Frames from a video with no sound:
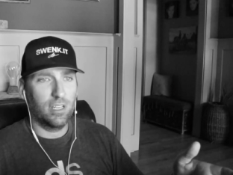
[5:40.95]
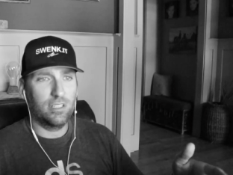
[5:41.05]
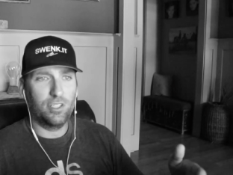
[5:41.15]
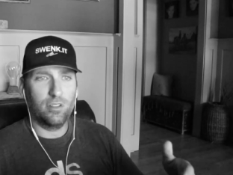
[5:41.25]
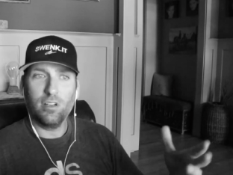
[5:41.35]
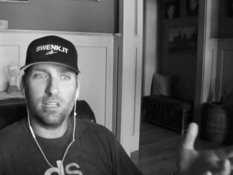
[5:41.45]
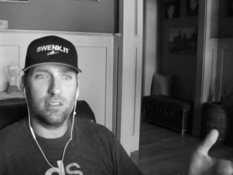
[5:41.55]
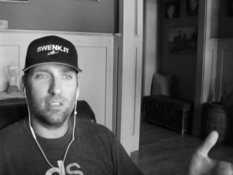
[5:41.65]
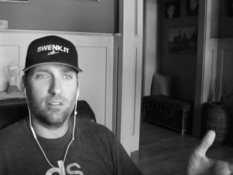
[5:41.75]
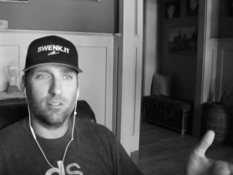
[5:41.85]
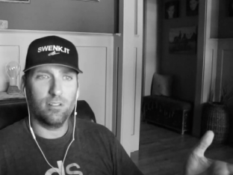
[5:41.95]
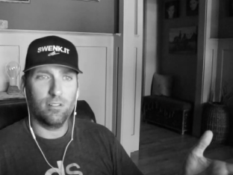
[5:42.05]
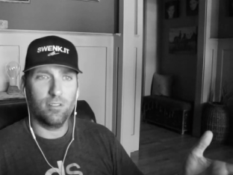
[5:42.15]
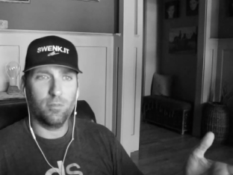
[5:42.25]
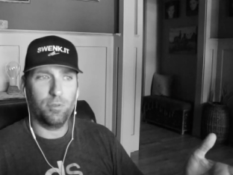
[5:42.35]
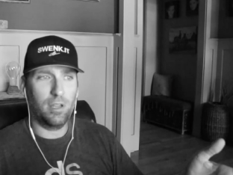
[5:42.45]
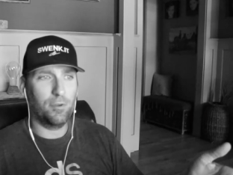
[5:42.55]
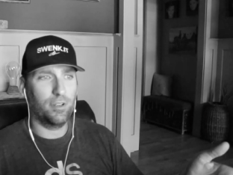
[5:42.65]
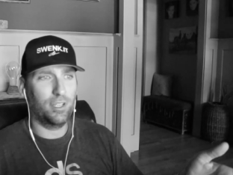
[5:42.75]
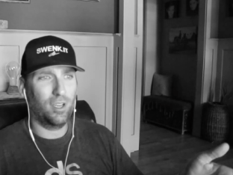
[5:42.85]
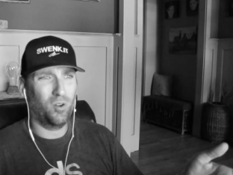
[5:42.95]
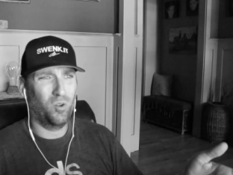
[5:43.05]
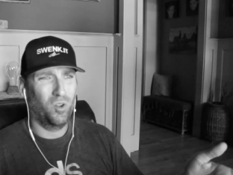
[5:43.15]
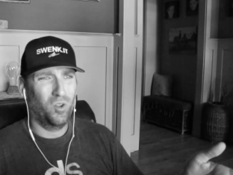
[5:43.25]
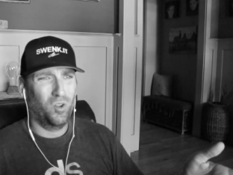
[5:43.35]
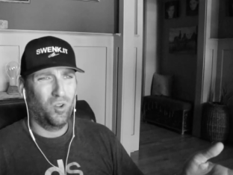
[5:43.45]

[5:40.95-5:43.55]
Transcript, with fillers: And then you look at the, the plumber and you go,